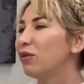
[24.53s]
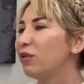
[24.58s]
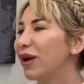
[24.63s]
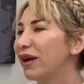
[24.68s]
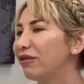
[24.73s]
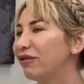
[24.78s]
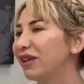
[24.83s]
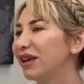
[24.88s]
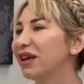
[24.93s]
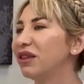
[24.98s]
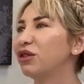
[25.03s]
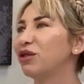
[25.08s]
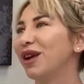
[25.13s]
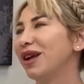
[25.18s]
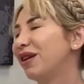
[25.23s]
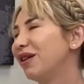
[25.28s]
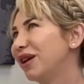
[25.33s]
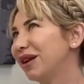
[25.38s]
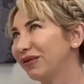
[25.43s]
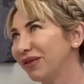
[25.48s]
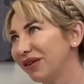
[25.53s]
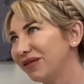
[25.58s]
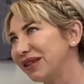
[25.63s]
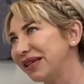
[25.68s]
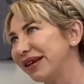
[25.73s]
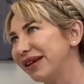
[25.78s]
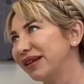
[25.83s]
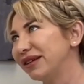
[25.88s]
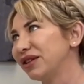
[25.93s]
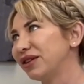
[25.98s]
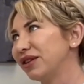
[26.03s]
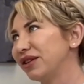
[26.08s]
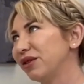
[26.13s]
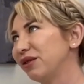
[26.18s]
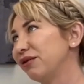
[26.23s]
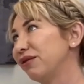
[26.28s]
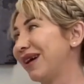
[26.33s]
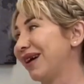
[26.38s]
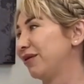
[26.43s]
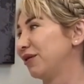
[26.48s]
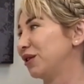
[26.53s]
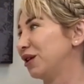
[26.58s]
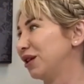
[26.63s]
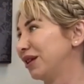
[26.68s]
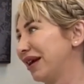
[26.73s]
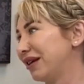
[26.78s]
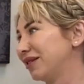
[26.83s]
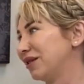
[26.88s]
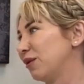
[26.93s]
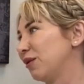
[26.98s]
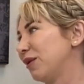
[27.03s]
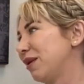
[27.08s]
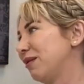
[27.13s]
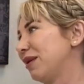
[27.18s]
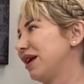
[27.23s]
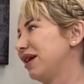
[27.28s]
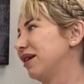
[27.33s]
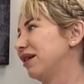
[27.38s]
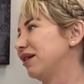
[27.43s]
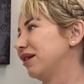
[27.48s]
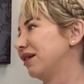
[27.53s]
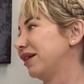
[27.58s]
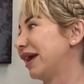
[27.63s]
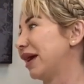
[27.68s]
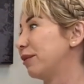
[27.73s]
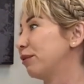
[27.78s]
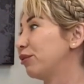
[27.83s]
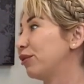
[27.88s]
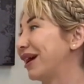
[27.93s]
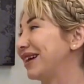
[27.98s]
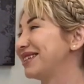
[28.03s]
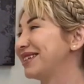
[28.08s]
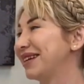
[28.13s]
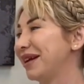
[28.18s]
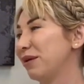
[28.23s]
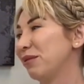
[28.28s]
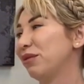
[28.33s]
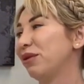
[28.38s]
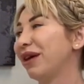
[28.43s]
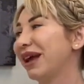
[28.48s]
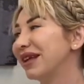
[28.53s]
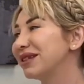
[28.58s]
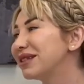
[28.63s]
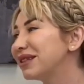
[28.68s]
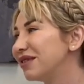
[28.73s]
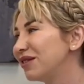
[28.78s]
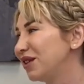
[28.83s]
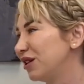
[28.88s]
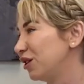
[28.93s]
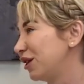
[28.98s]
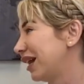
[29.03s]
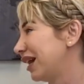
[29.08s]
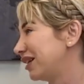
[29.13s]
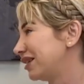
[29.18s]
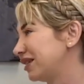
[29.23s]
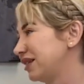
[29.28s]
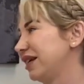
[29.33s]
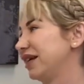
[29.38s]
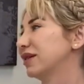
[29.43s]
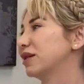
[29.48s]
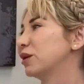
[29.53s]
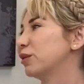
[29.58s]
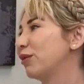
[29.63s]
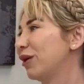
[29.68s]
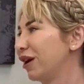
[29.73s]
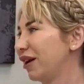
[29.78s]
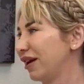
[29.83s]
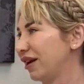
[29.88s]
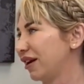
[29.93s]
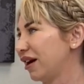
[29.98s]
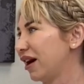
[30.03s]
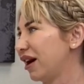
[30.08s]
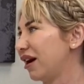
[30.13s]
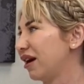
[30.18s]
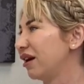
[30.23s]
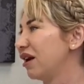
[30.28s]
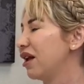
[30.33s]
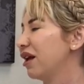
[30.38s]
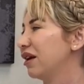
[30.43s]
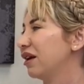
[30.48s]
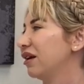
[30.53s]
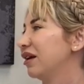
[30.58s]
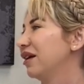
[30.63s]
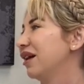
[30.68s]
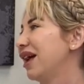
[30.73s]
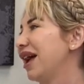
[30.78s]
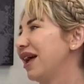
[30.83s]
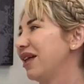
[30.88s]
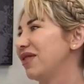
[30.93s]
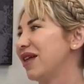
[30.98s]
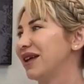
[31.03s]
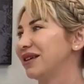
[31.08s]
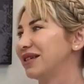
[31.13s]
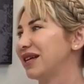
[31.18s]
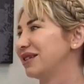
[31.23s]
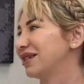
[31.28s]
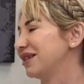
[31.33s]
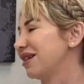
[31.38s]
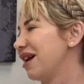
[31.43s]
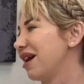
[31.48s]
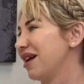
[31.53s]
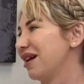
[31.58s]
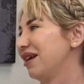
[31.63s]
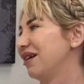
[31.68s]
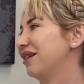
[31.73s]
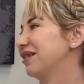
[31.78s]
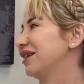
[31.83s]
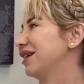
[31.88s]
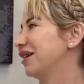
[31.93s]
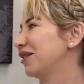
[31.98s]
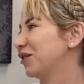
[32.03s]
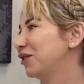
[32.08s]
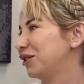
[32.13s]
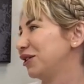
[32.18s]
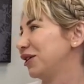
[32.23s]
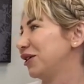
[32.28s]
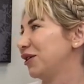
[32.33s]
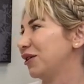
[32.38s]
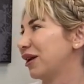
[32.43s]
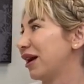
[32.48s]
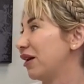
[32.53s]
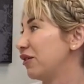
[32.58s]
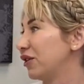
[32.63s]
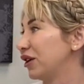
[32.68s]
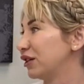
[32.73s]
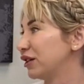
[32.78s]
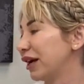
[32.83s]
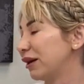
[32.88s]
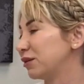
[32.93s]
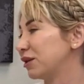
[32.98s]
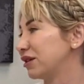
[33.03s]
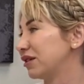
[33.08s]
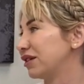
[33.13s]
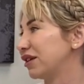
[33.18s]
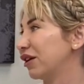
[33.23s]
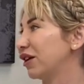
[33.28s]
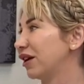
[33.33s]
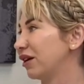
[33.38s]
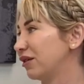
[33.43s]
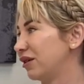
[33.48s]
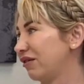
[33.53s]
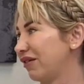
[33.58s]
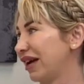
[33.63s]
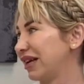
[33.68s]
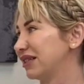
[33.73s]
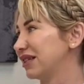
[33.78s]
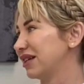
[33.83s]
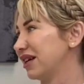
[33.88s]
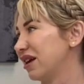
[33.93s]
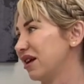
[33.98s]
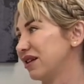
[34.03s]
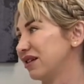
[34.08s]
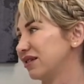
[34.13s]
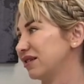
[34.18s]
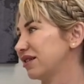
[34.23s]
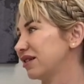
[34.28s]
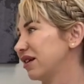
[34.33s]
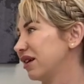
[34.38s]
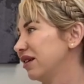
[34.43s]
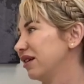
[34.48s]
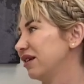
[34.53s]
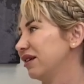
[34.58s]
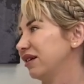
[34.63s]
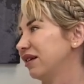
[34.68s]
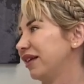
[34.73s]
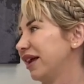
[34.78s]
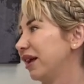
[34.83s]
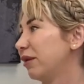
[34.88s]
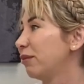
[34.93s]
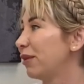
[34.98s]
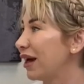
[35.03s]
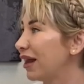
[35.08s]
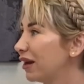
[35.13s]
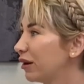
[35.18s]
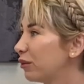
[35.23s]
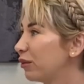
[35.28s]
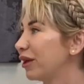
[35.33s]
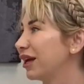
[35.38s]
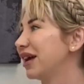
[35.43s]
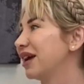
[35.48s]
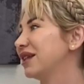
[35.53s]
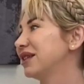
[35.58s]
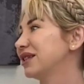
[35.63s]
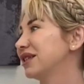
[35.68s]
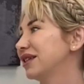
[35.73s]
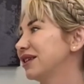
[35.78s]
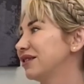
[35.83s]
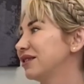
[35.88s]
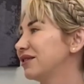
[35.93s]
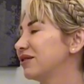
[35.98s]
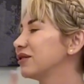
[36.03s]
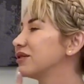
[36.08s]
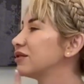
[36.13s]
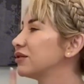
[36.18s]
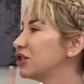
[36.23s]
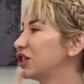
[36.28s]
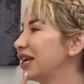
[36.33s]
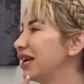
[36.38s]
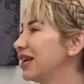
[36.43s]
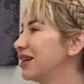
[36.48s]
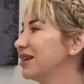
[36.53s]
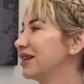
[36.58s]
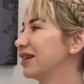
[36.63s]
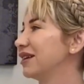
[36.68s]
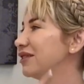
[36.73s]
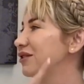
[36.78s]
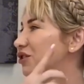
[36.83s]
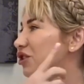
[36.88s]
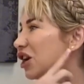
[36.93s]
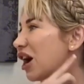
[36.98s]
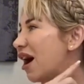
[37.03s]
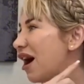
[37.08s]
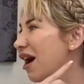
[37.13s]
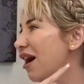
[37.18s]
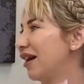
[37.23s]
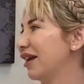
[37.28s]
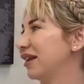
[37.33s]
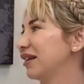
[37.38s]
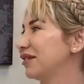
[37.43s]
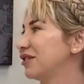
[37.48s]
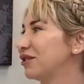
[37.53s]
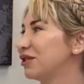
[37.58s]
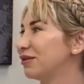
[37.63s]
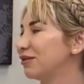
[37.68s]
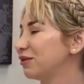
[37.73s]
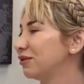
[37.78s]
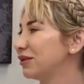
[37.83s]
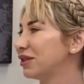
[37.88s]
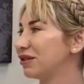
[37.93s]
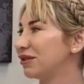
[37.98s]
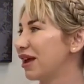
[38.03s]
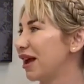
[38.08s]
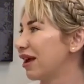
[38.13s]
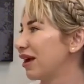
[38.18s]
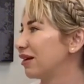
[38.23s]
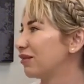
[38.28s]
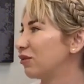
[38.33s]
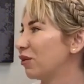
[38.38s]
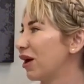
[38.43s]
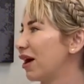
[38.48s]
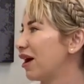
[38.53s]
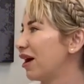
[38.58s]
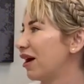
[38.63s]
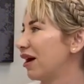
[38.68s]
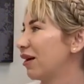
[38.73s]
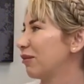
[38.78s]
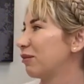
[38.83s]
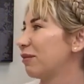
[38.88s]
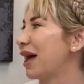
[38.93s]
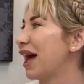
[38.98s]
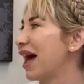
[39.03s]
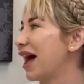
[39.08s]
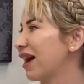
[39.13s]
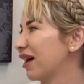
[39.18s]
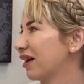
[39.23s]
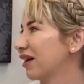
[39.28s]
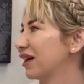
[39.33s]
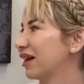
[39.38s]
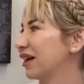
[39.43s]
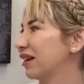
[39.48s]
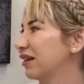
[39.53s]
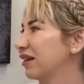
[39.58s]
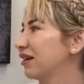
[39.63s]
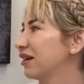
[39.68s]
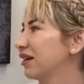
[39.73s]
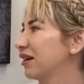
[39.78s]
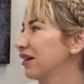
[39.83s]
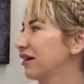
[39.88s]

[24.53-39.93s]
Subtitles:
roughly 350,000 to 500,000 women get breast implants in the United States per year. And that does not include other types of silicone devices like butt implants and chin and jaw and pec and